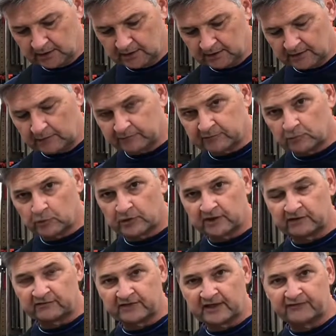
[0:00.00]
that was a
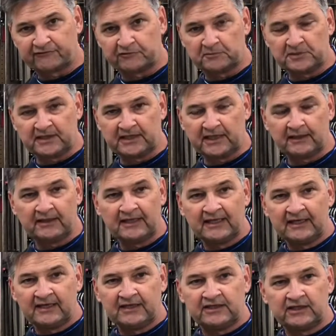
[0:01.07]
warning sign for me.
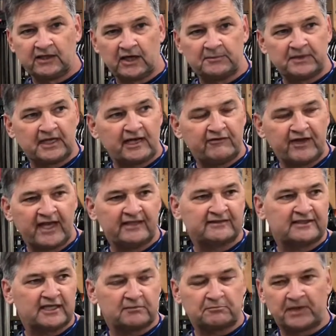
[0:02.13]
You know, I mean, I've had
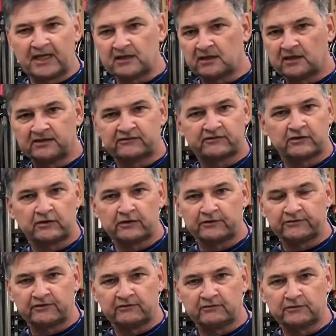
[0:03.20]
kickback on
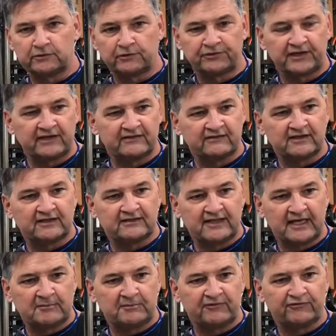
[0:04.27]
saws and little things like
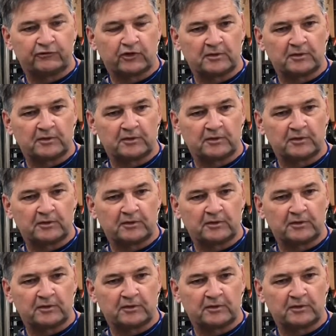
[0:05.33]
that before.